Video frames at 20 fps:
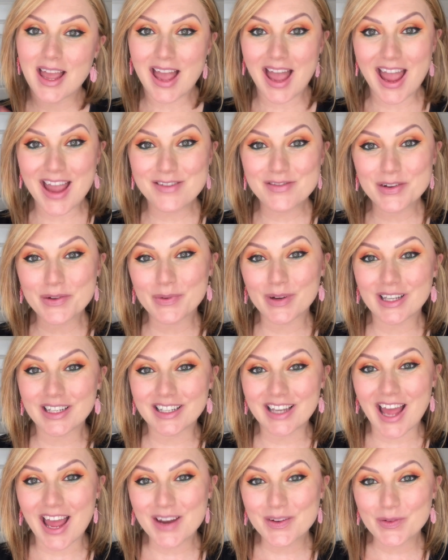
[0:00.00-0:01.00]
Hey
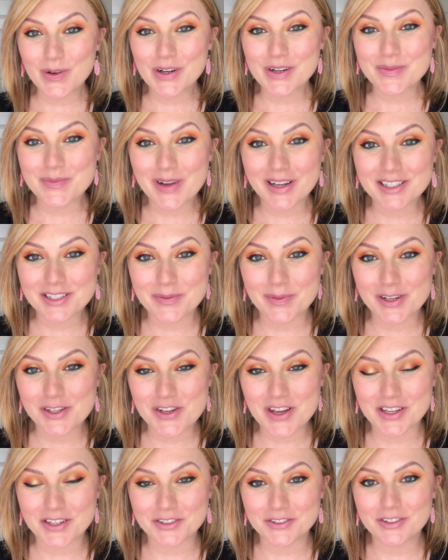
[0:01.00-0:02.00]
everyone, and welcome back to my
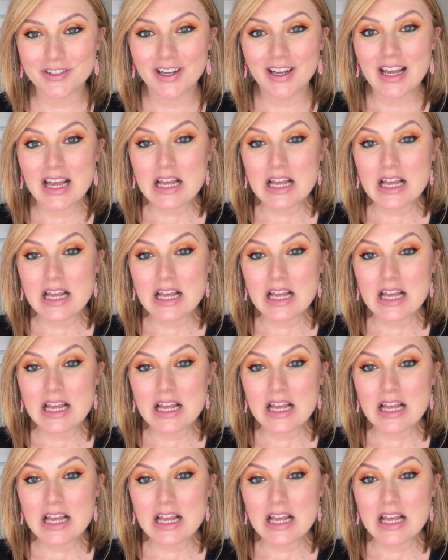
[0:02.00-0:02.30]
channel.